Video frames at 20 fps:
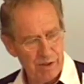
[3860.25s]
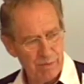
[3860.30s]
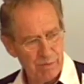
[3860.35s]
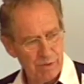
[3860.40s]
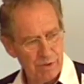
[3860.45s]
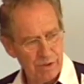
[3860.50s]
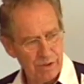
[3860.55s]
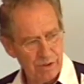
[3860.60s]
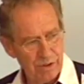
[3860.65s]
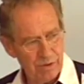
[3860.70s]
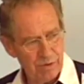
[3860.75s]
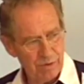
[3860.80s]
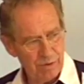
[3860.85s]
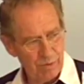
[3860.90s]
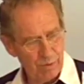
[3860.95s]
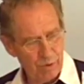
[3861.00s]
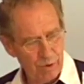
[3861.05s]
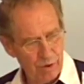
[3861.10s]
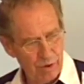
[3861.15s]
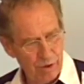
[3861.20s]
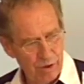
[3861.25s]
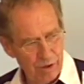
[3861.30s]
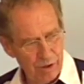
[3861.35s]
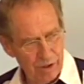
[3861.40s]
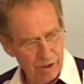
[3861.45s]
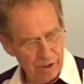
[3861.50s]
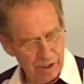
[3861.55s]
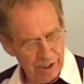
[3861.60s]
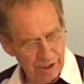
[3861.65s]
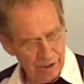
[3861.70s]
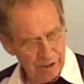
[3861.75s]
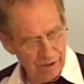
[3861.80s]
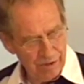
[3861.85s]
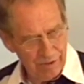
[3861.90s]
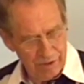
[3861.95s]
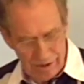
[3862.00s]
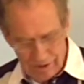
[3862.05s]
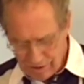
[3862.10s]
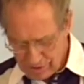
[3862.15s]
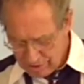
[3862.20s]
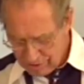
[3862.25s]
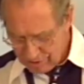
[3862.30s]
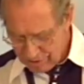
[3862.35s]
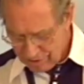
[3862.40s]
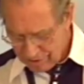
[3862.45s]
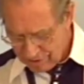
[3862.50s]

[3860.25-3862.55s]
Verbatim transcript: We're all individuals, but we're